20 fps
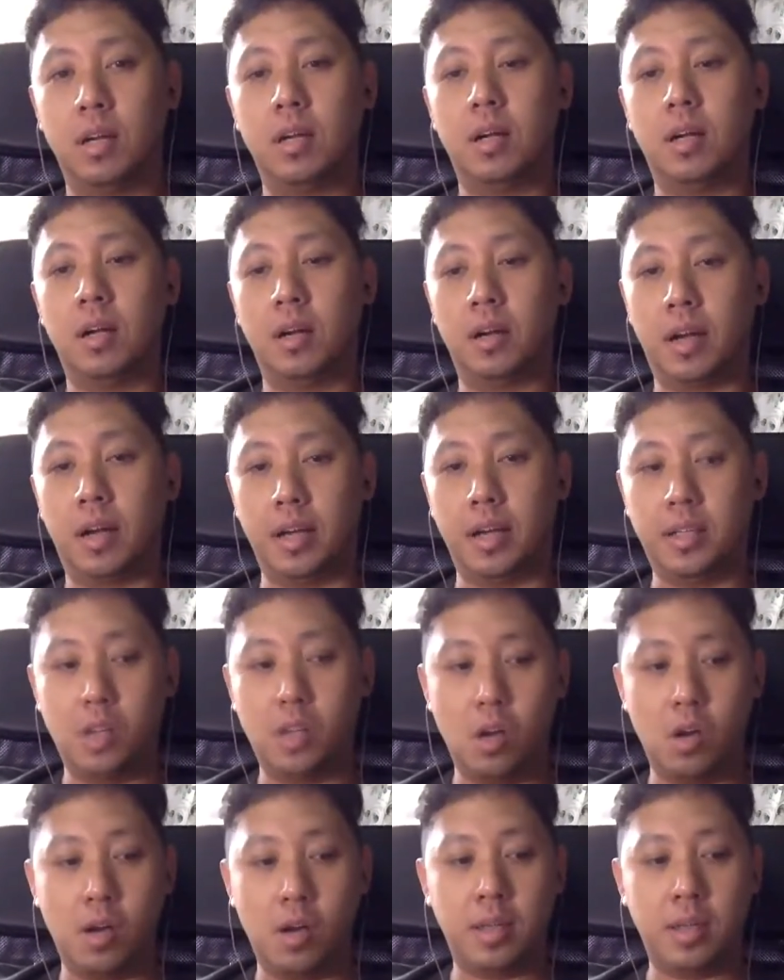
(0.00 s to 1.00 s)
Okay,
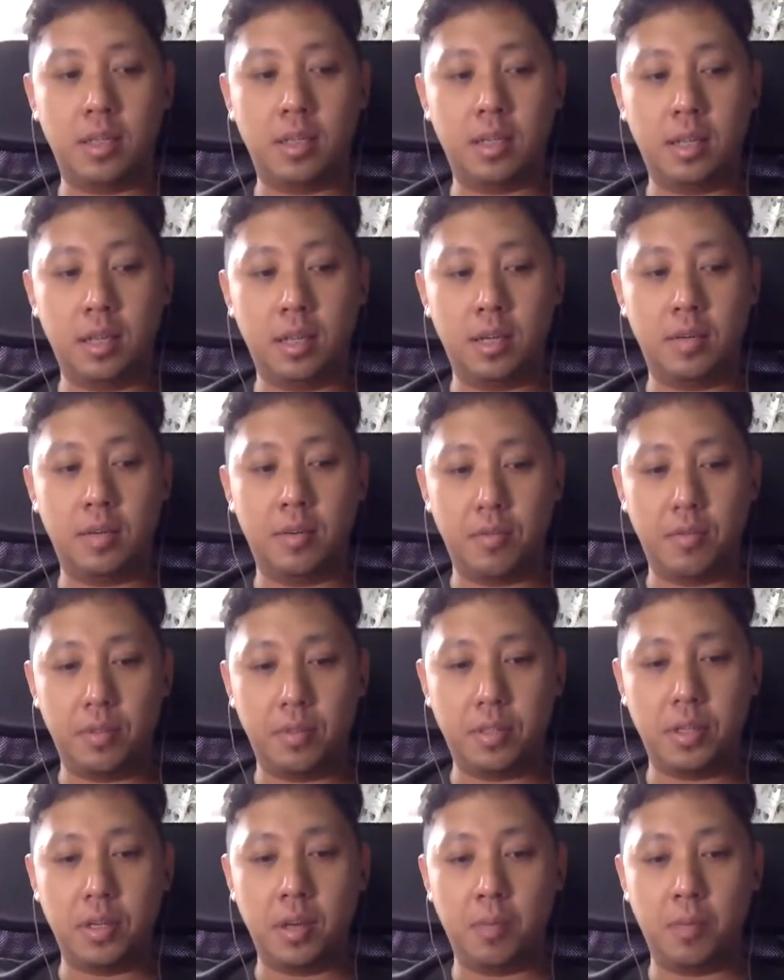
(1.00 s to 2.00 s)
so as a
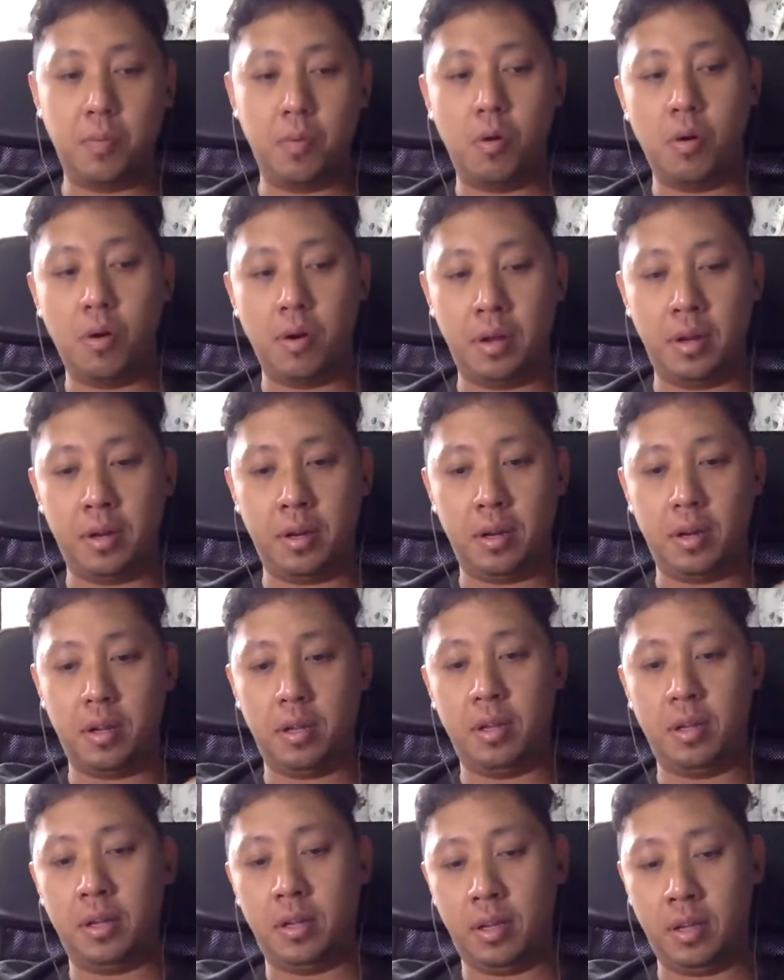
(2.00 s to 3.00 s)
Singapore
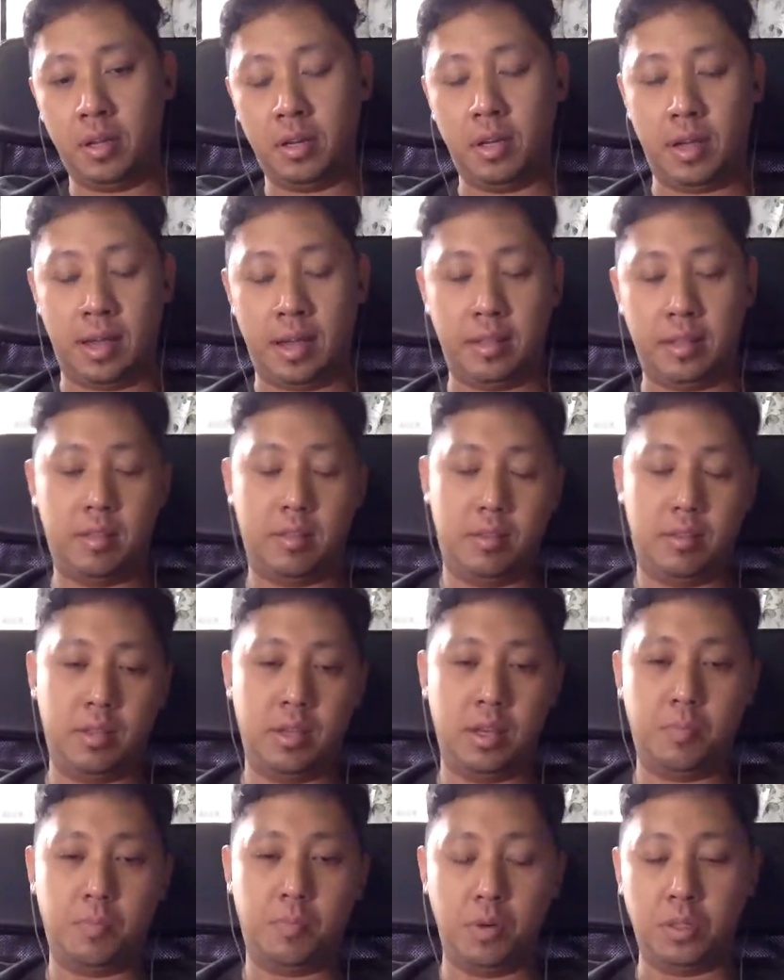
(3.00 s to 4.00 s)

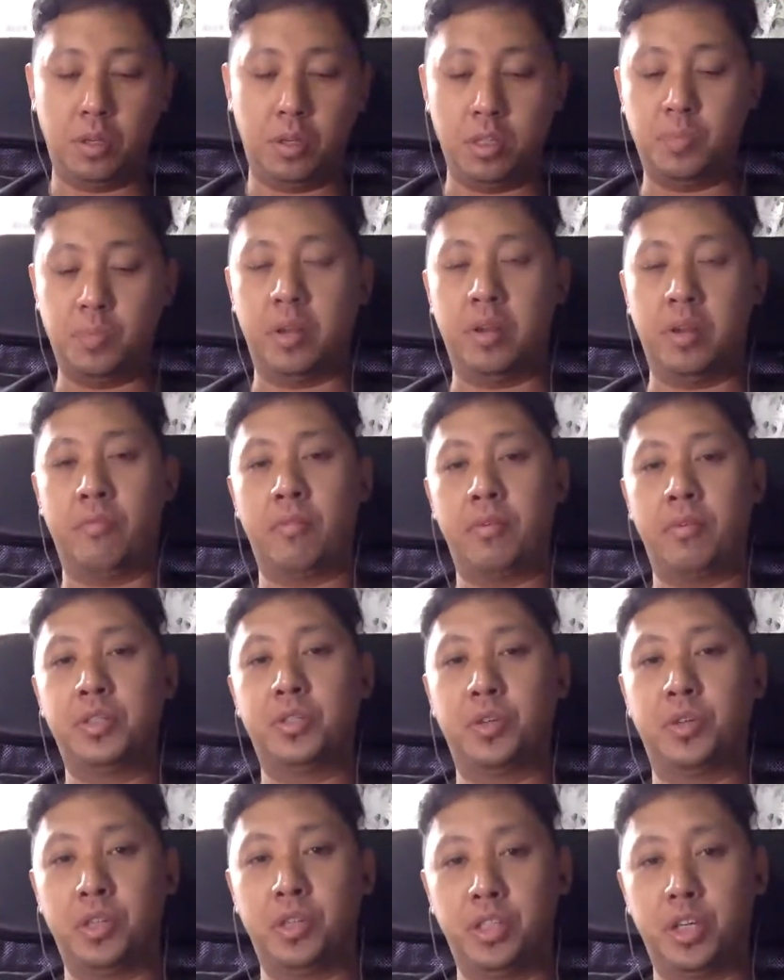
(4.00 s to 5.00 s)
Singapore has always been a very
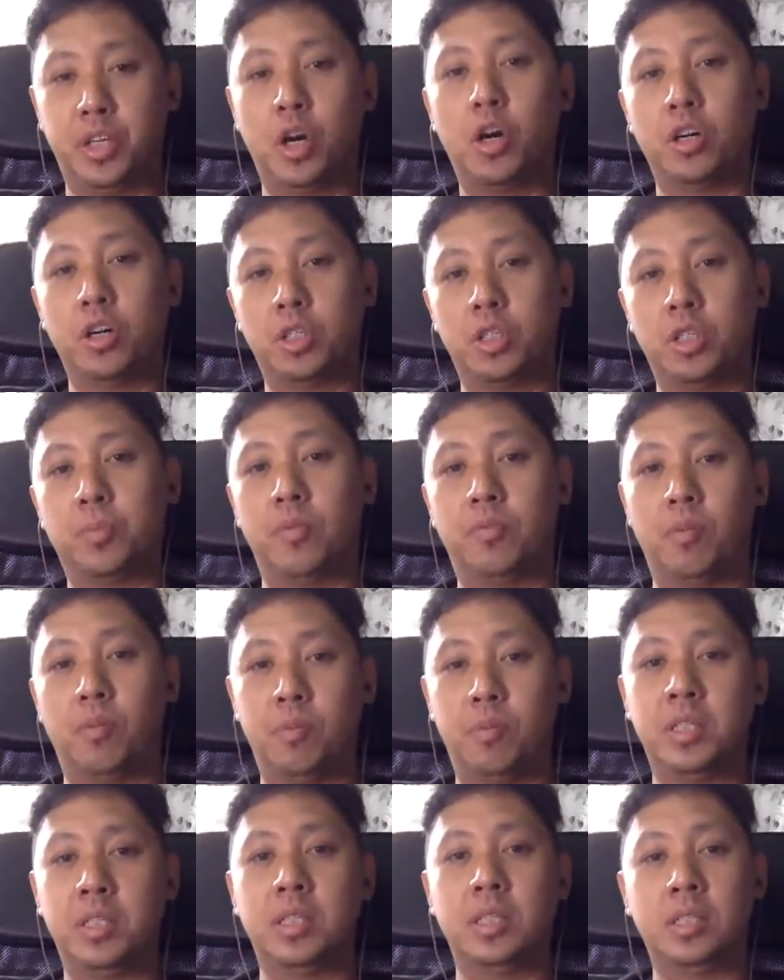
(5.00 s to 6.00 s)
strategic hotspot for
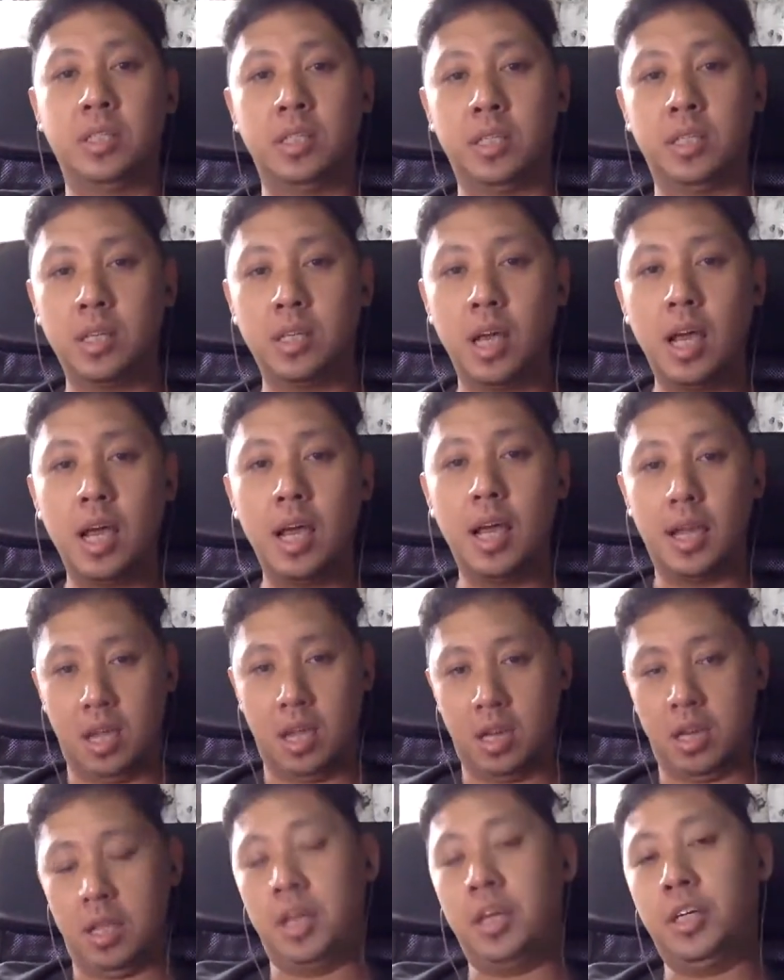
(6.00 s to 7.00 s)
businesses
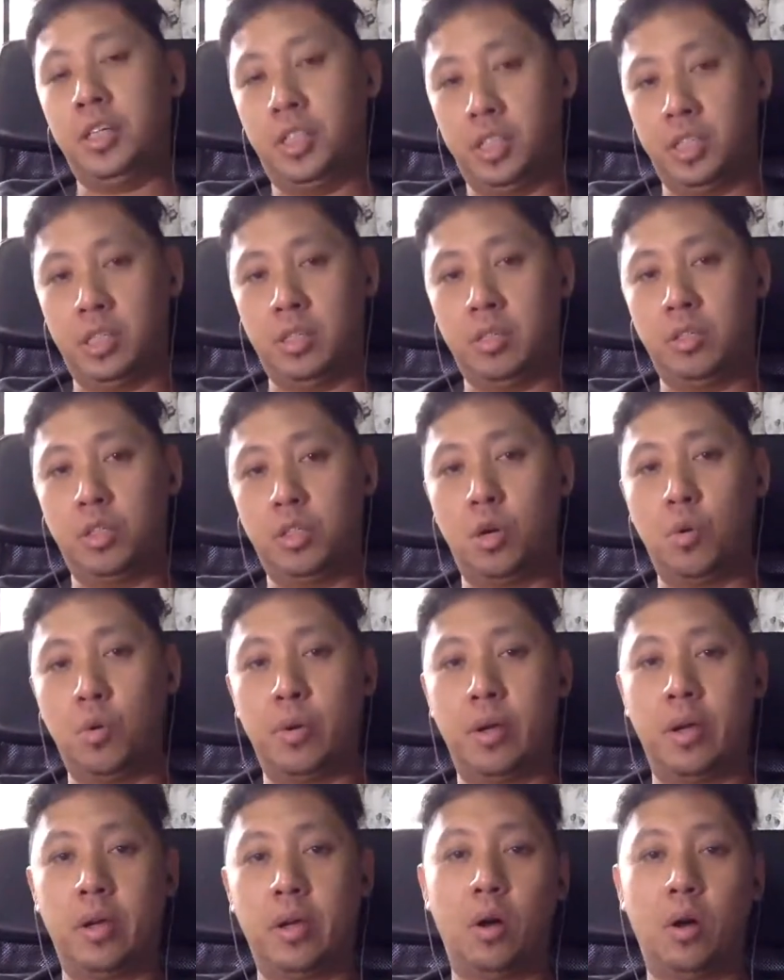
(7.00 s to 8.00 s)
in Asia. So
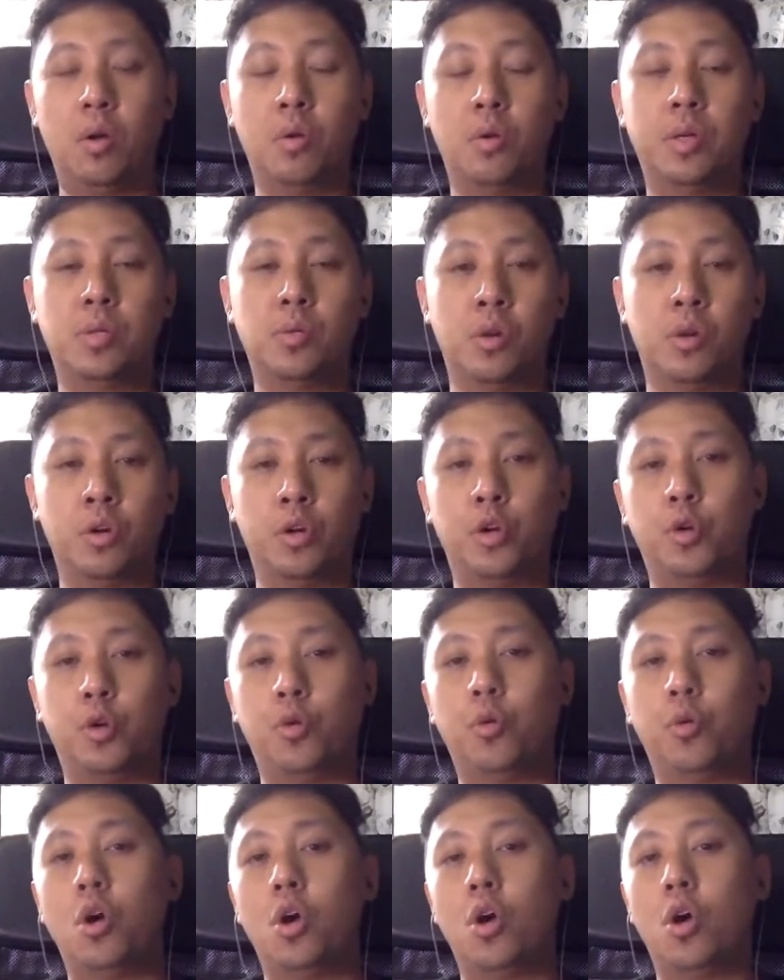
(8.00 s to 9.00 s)
we always want to
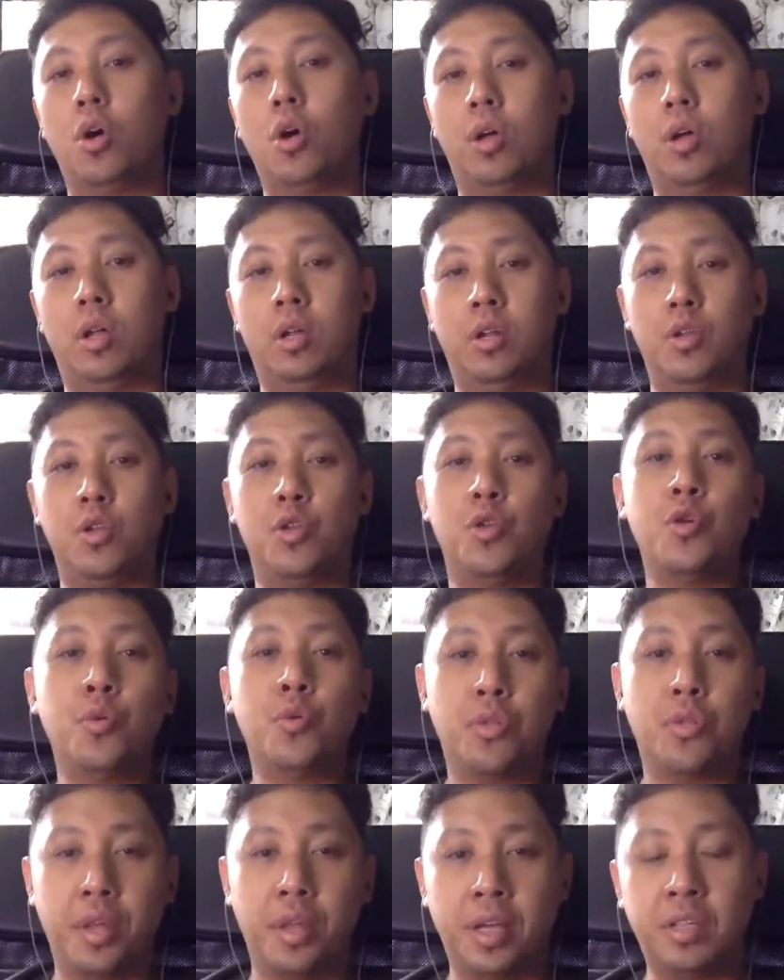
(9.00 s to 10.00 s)
do the
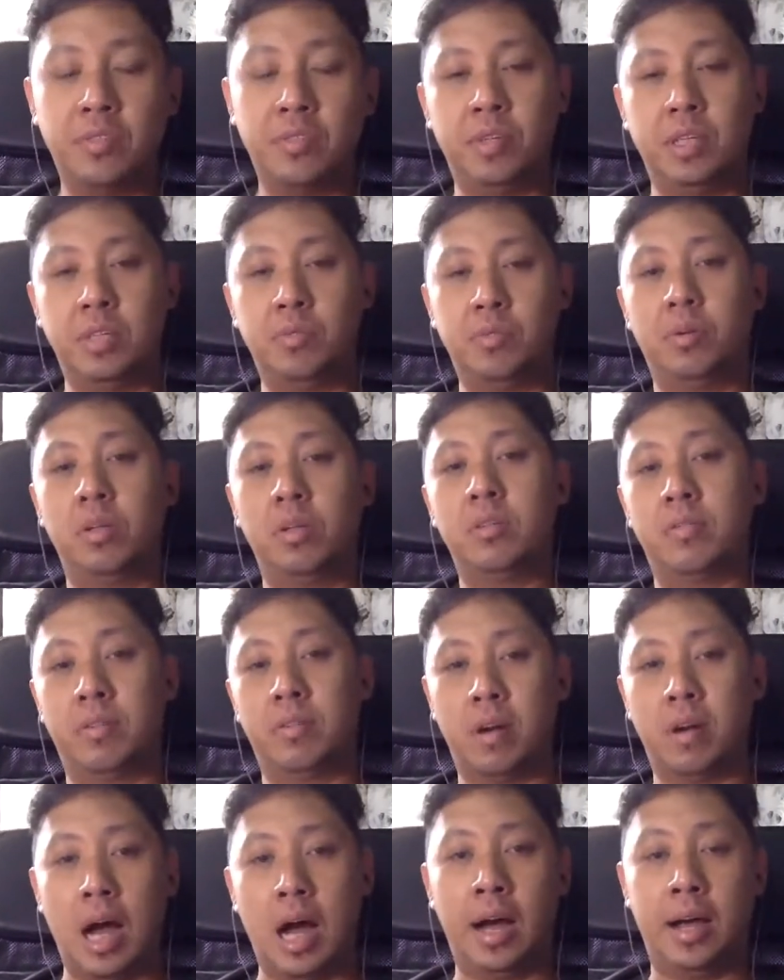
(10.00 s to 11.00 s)
new things first. We always have
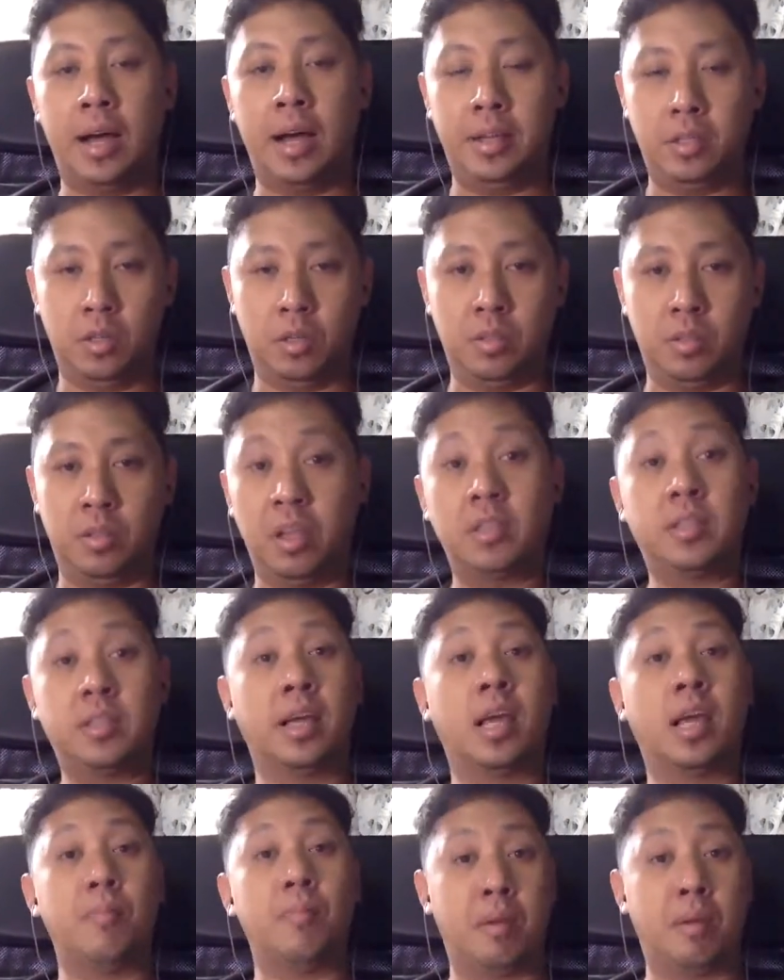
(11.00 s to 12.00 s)
our eyes on things that
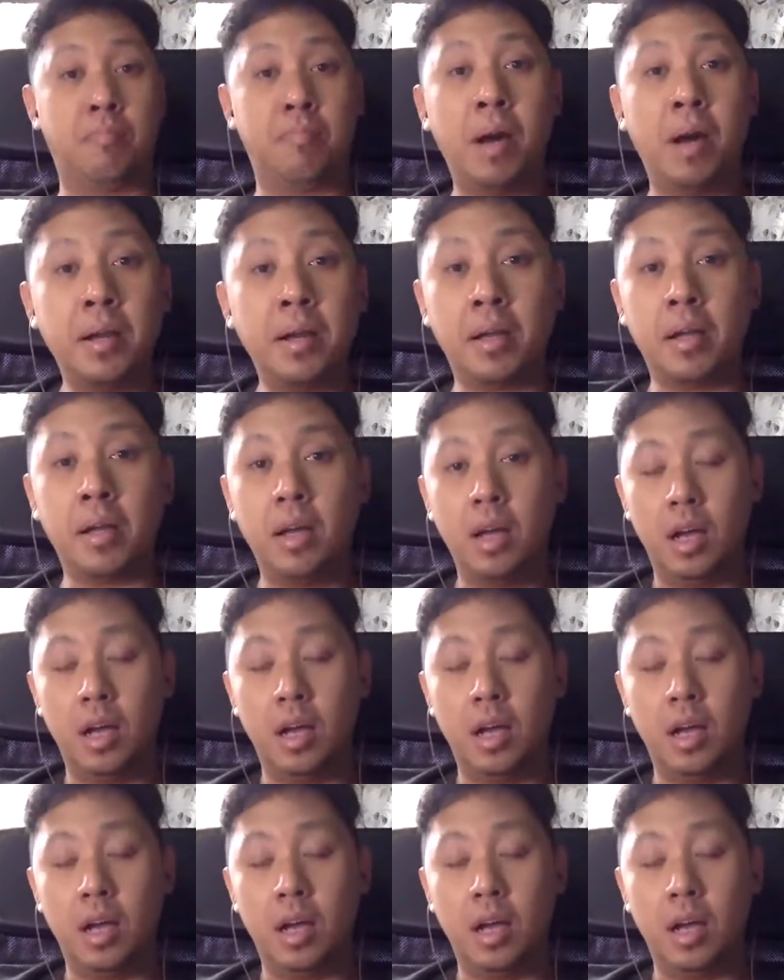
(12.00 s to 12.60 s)
can make money.